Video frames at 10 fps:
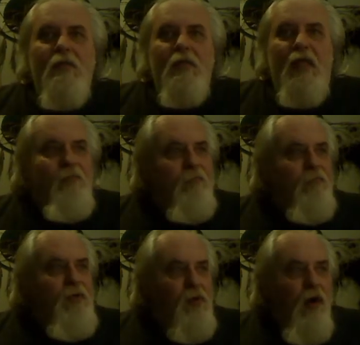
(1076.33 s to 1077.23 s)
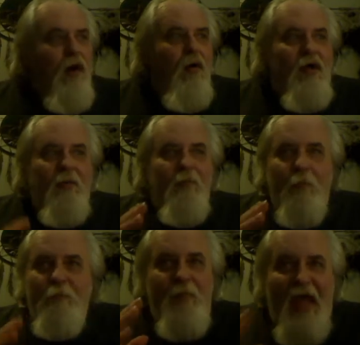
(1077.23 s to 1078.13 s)
if you all can
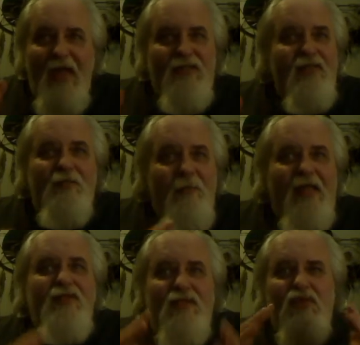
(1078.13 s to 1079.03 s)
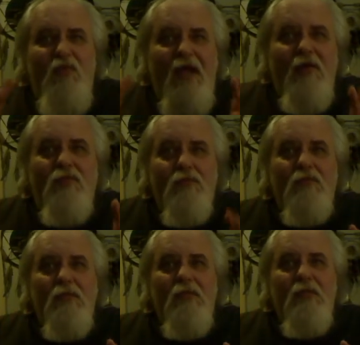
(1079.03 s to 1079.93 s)
pass this message around
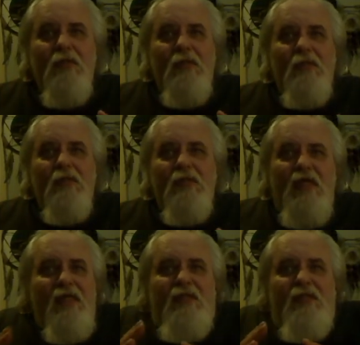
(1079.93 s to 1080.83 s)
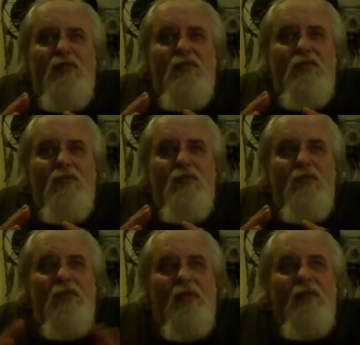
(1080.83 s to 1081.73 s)
to get to,
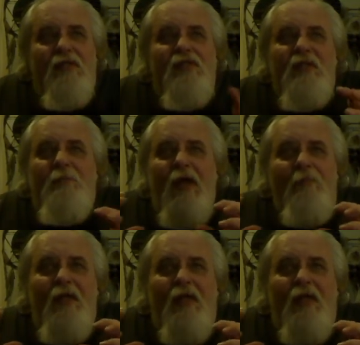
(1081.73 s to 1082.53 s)
this is a public